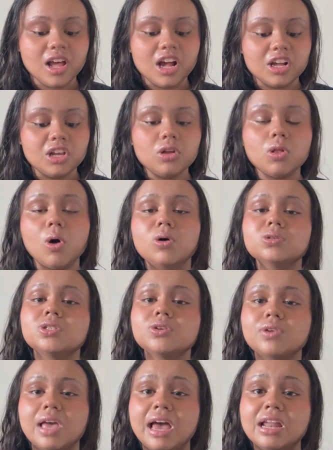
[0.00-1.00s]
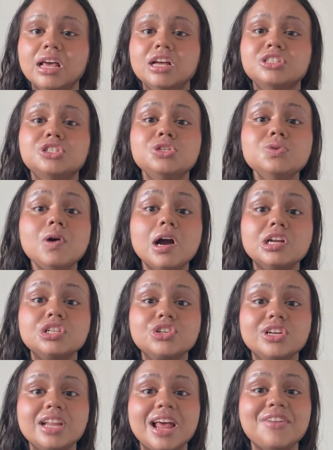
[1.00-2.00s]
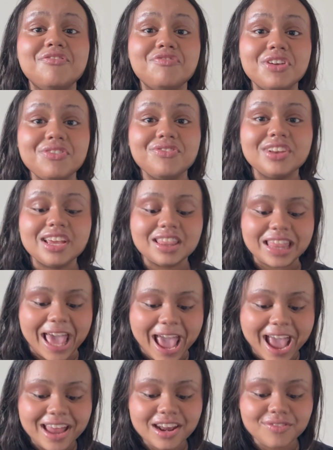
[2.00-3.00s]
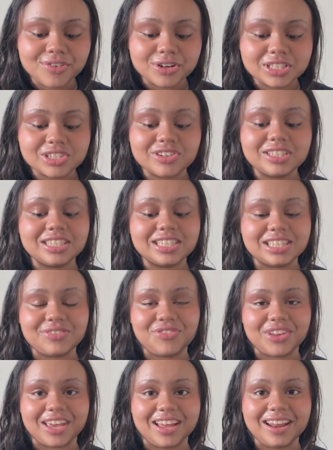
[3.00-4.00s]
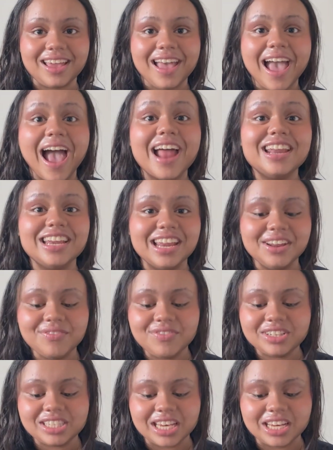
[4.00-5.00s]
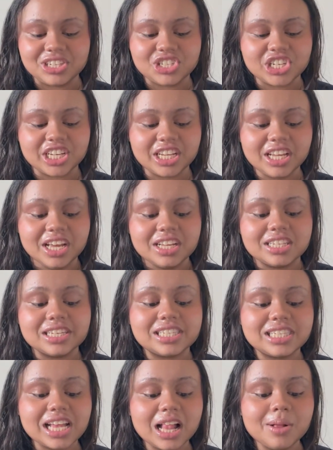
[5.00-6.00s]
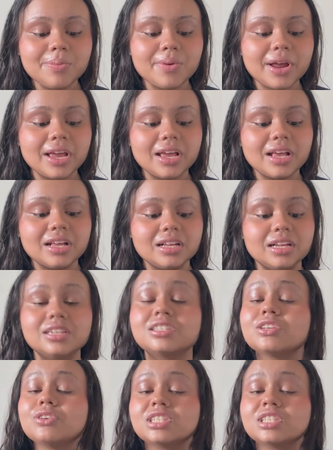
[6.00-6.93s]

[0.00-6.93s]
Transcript: You'll also get a 250th anniversary certificate and an invitation to celebrate to a